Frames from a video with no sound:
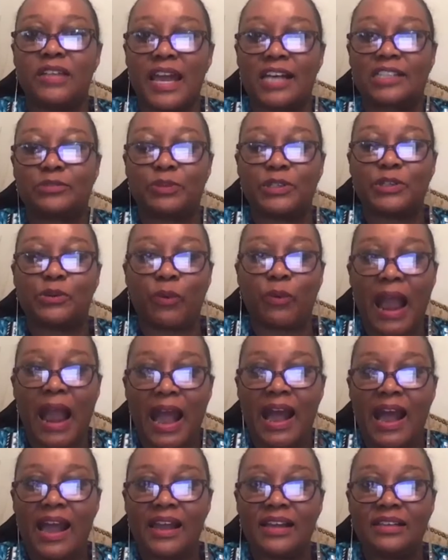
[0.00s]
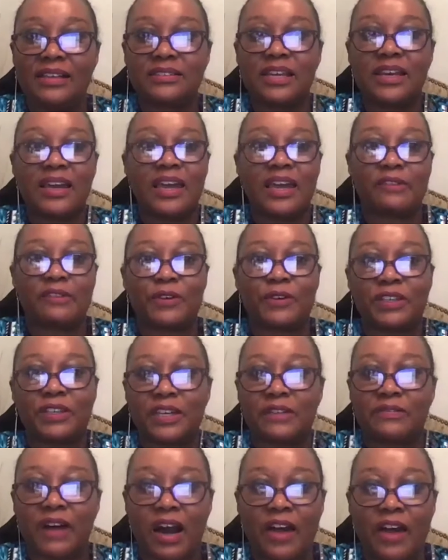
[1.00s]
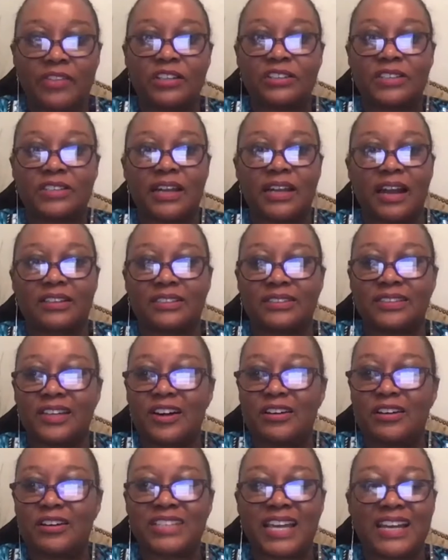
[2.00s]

as we rise and forgive others and ourselves,